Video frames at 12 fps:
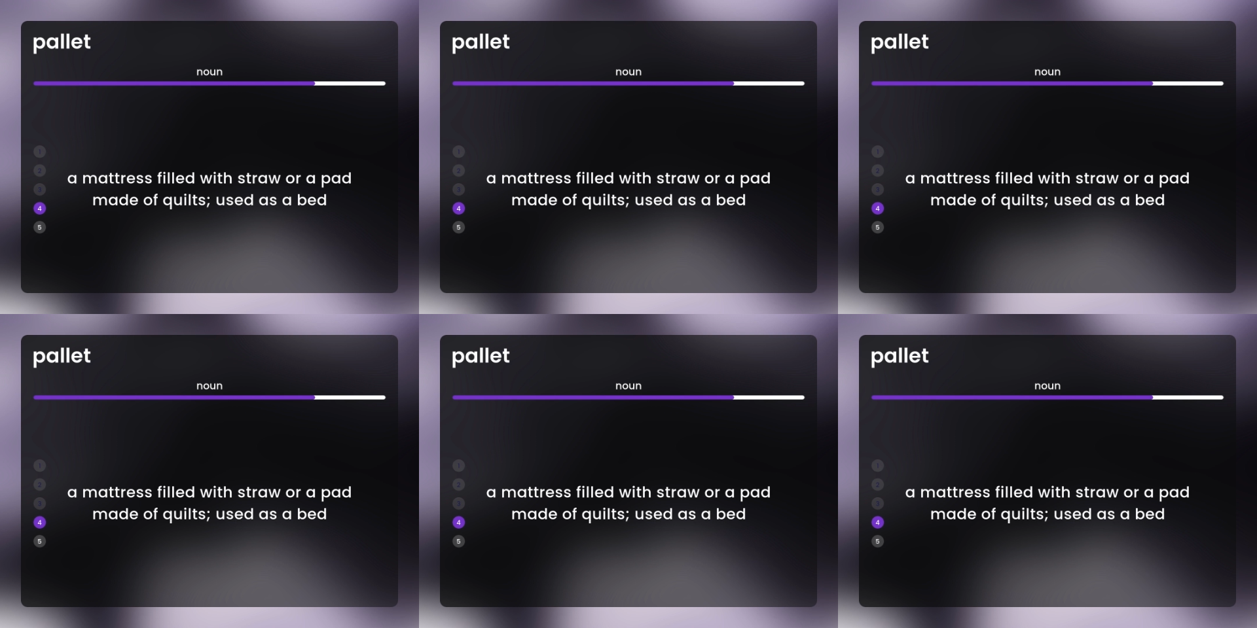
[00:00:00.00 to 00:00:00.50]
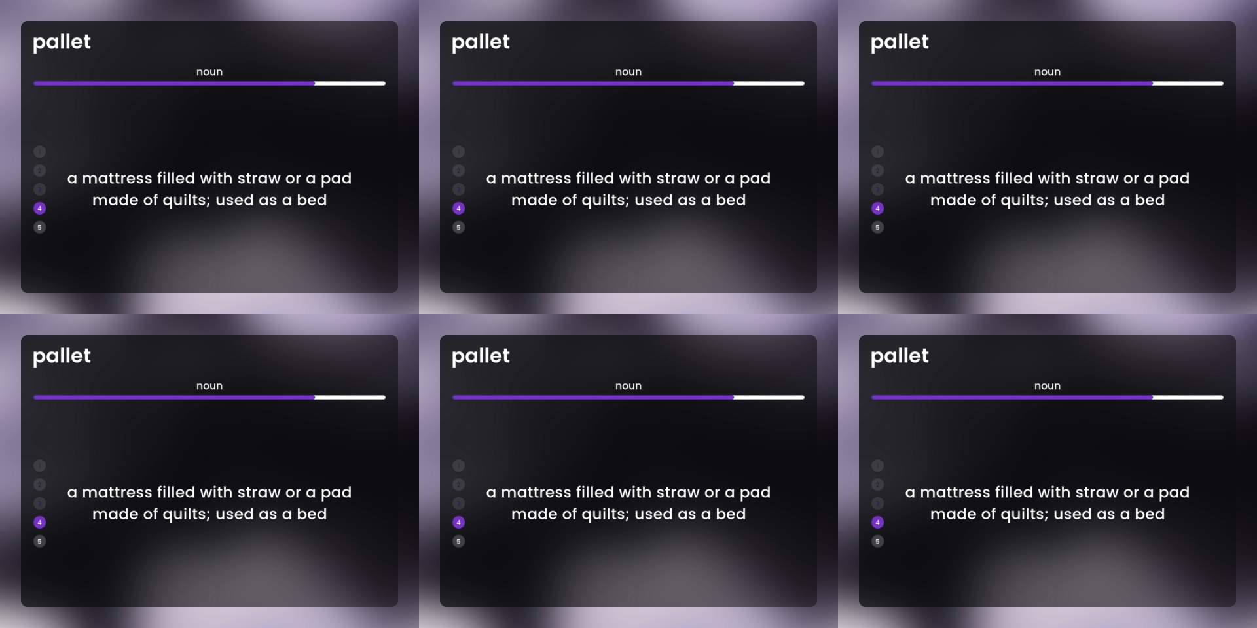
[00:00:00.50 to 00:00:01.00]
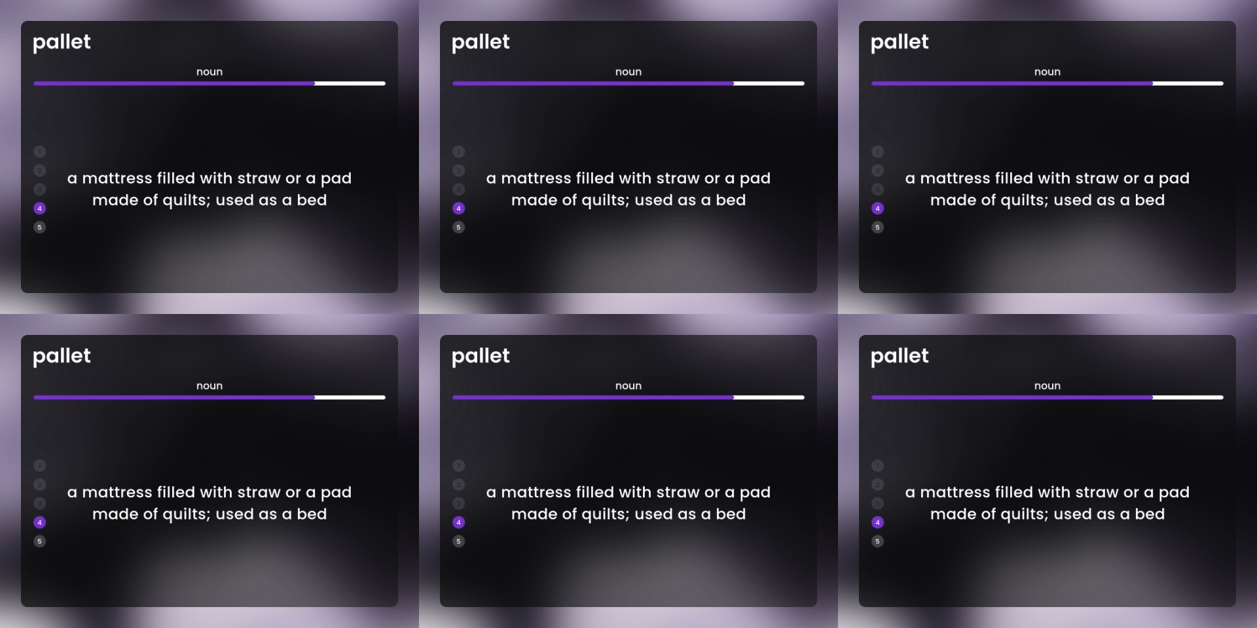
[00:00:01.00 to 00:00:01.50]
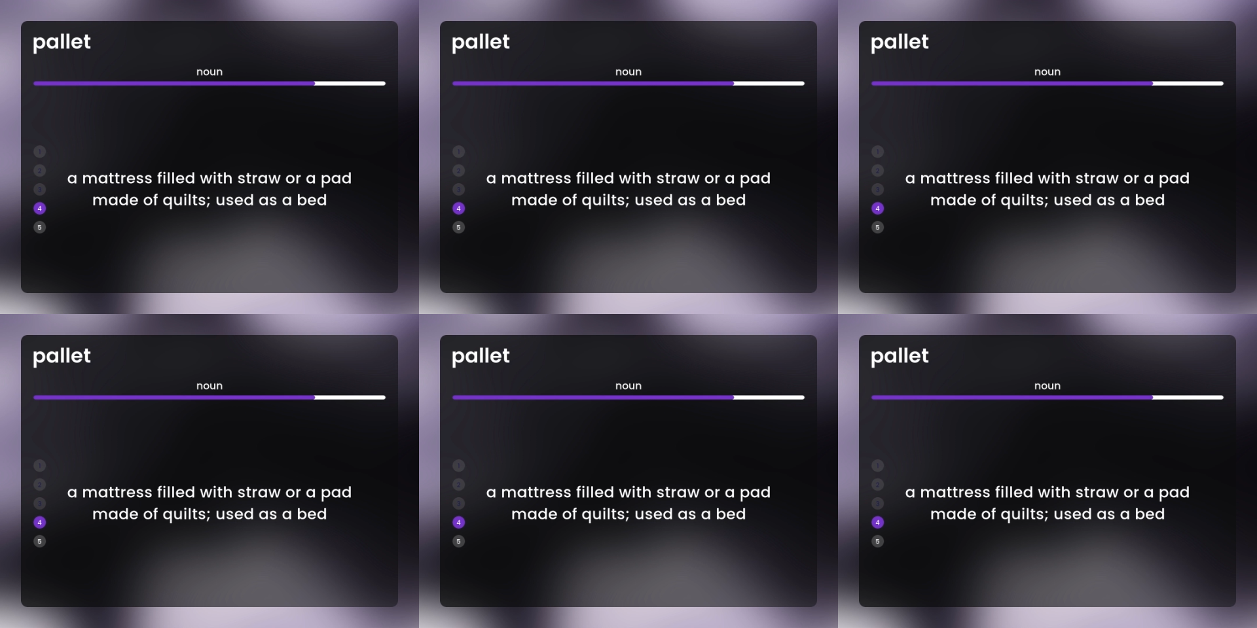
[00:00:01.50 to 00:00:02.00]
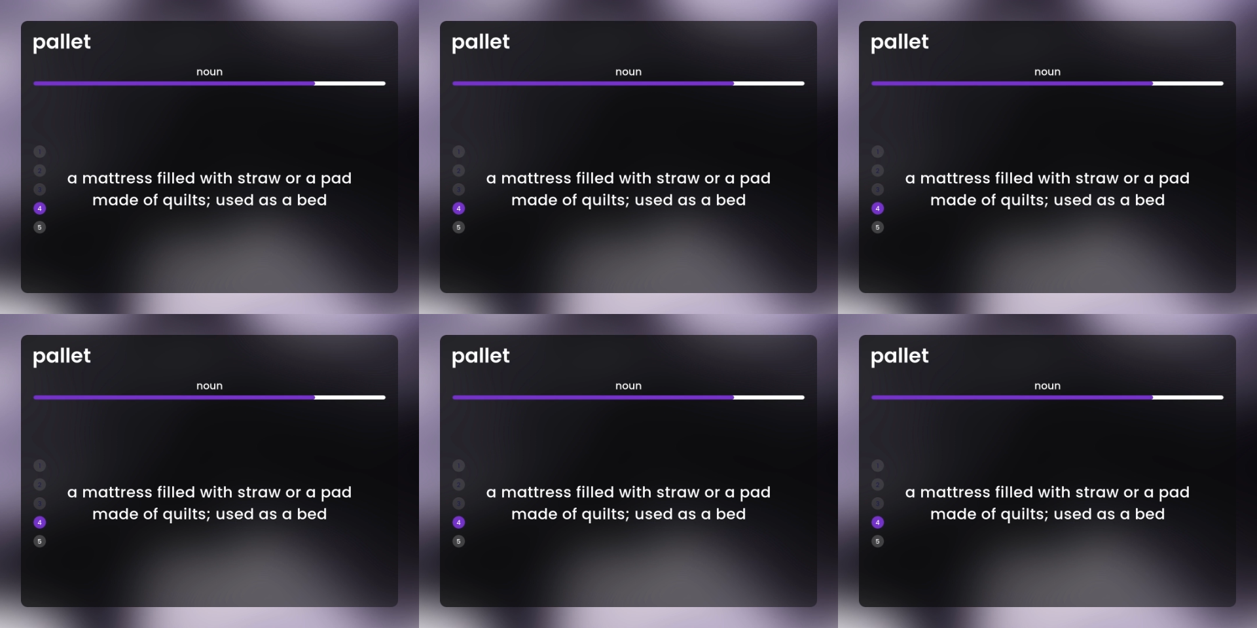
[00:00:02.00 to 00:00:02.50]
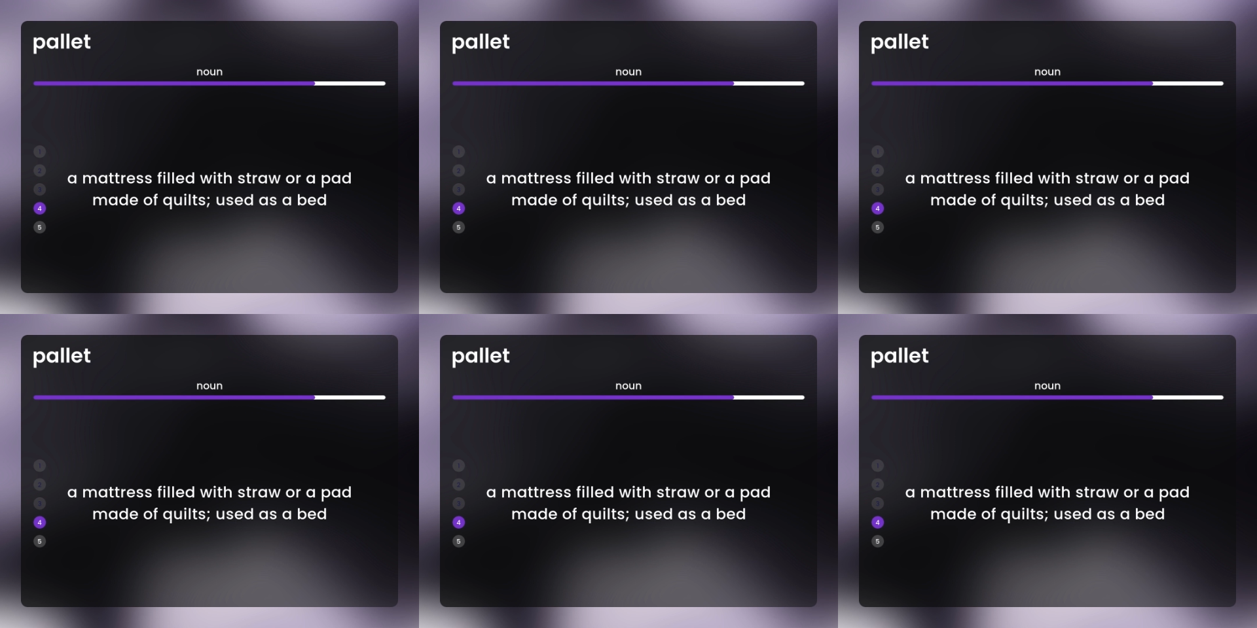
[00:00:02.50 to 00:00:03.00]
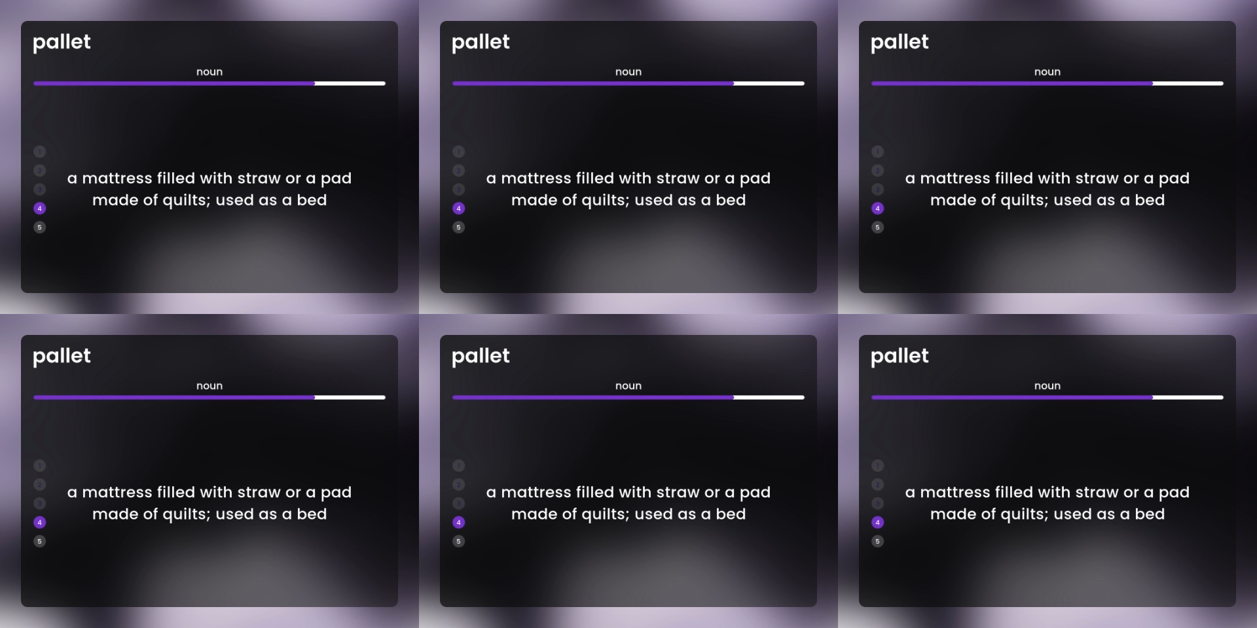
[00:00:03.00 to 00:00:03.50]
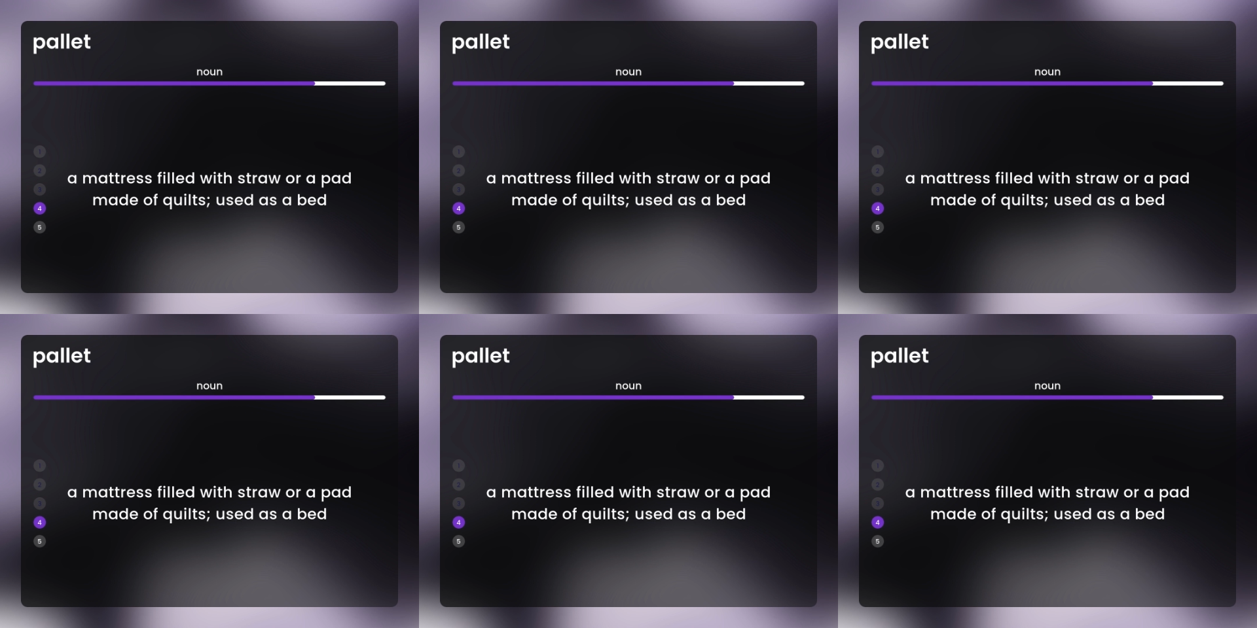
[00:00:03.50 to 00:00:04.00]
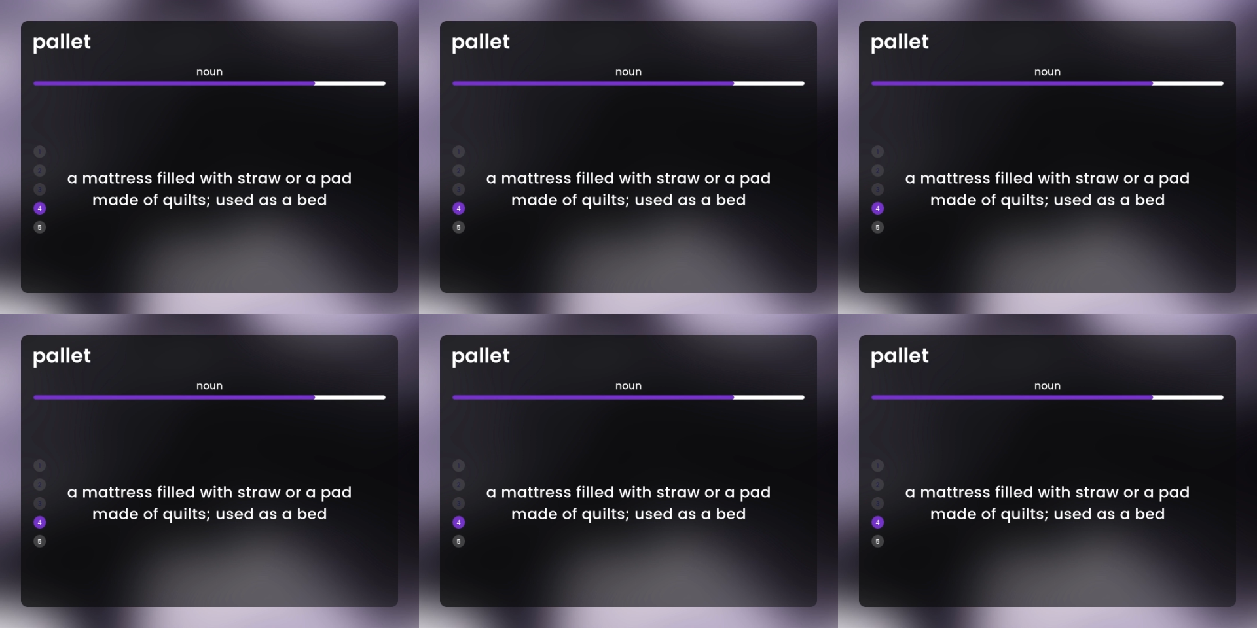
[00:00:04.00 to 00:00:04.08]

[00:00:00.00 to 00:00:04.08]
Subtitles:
(no speaker visible)